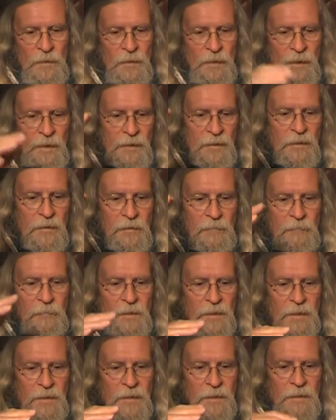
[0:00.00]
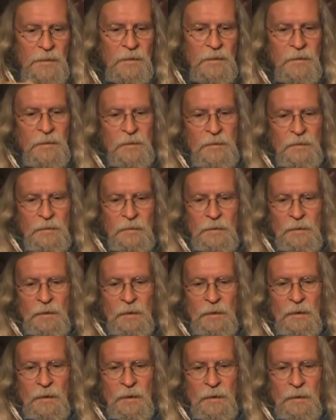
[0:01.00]
It can be,
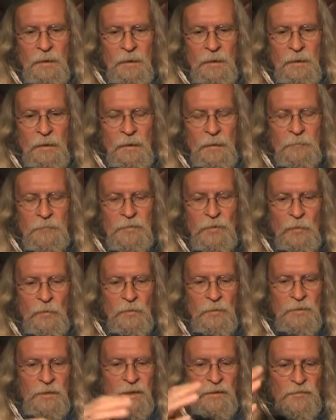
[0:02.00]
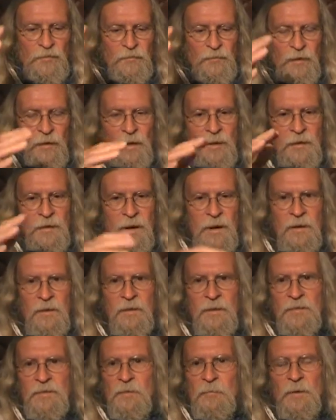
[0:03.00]
I'm told, as far down
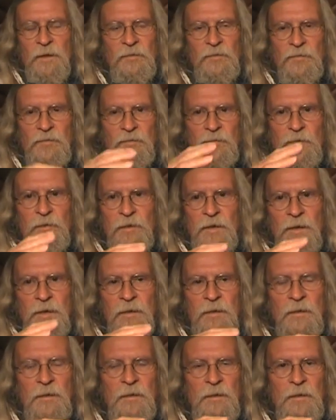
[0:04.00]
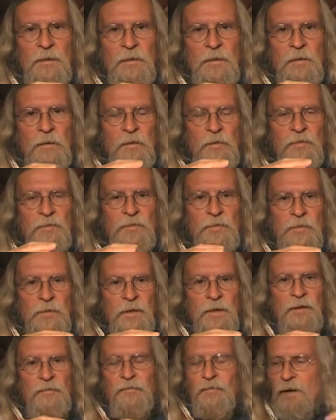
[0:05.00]
as about 30 or
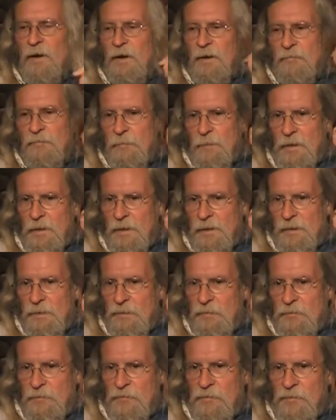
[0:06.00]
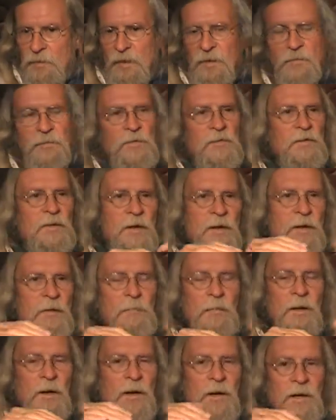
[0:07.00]
35 miles under the
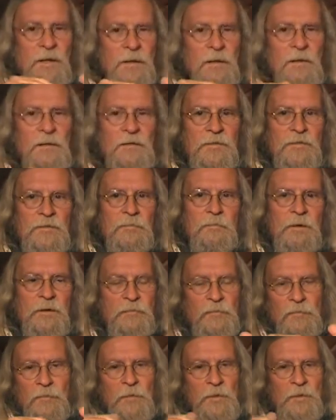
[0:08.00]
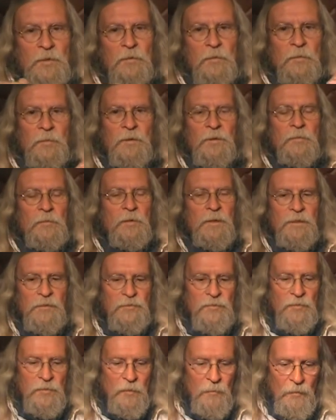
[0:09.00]
Himalayas before you would
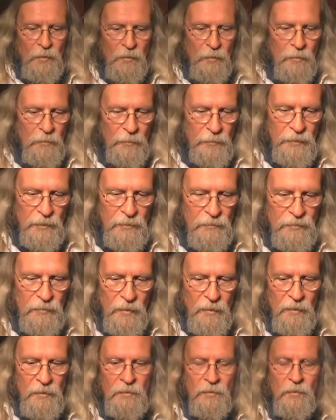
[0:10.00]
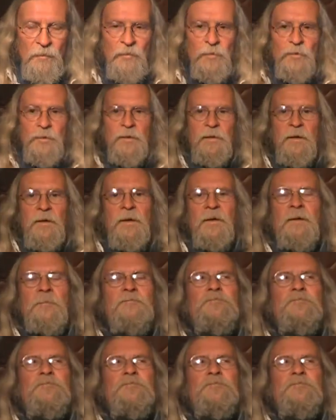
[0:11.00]
reach the Moho Discontinuity,